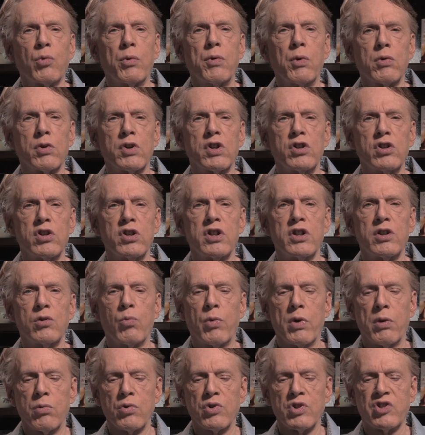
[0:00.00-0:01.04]
we were good.
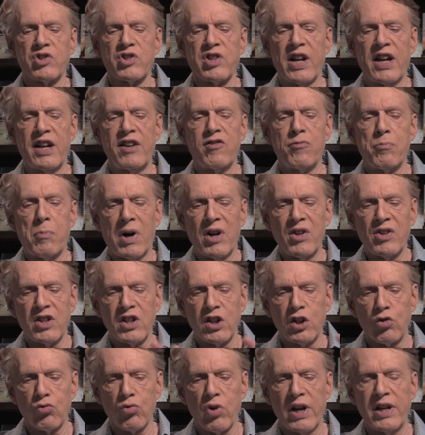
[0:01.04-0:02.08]
We were saved by the
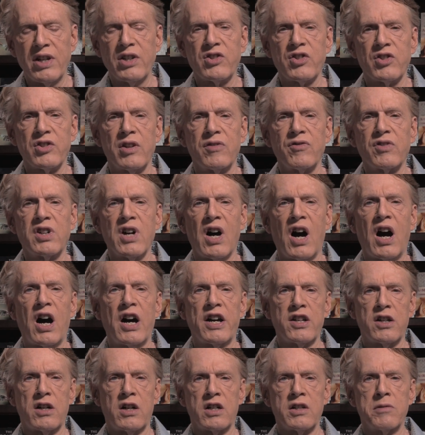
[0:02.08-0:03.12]
grace of
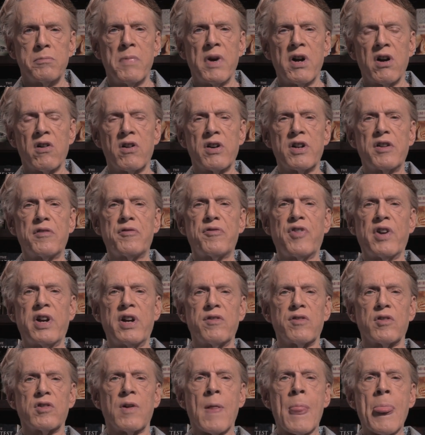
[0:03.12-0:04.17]
God, unmerited
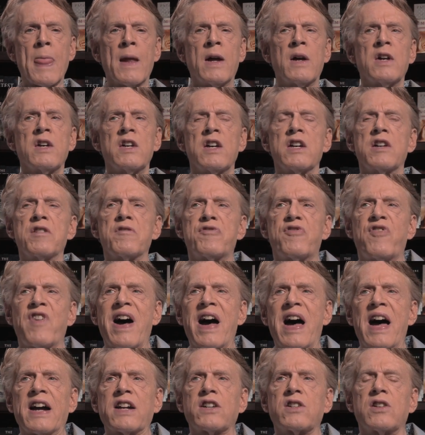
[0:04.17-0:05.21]
favor. In
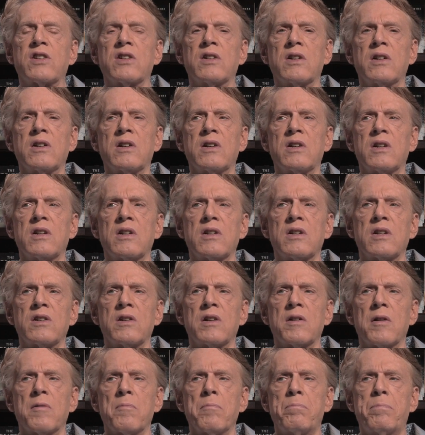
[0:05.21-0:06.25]
fact,
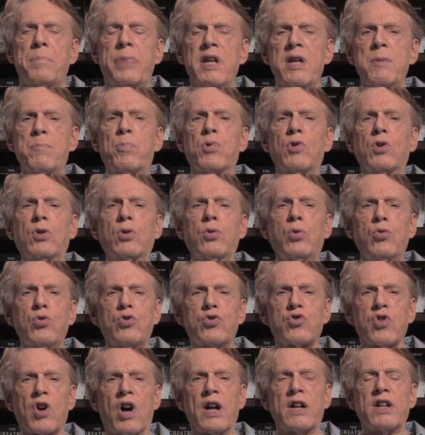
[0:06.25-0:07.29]
people who
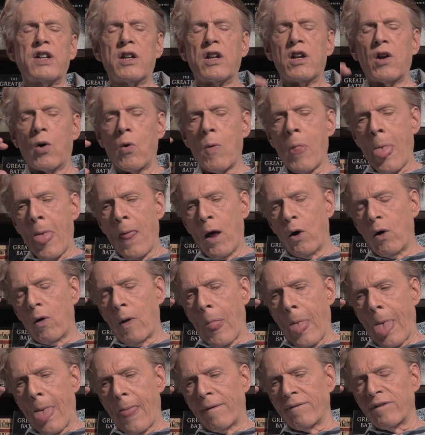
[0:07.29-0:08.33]
try,
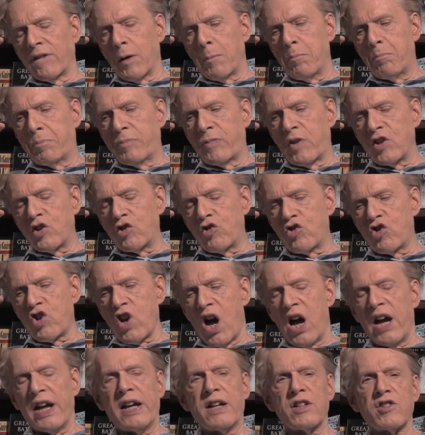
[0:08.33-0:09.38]
the
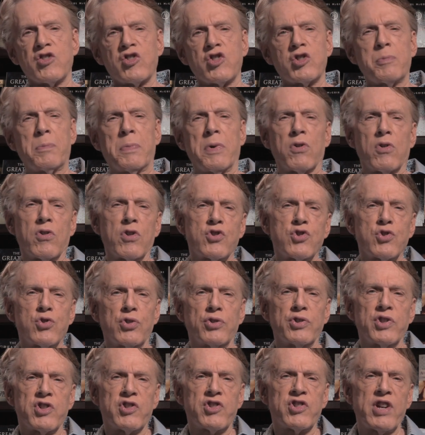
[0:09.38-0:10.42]
giant
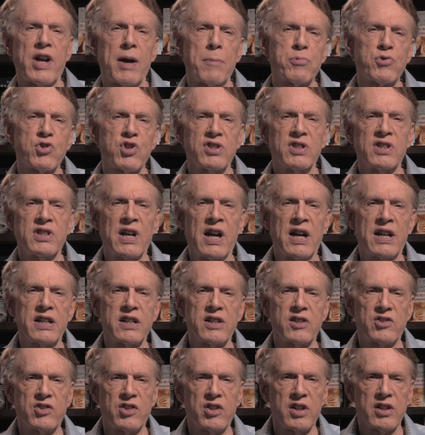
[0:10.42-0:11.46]
spiritual deception that
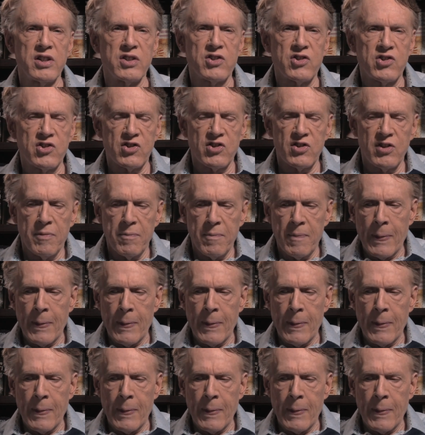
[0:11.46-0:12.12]
exists,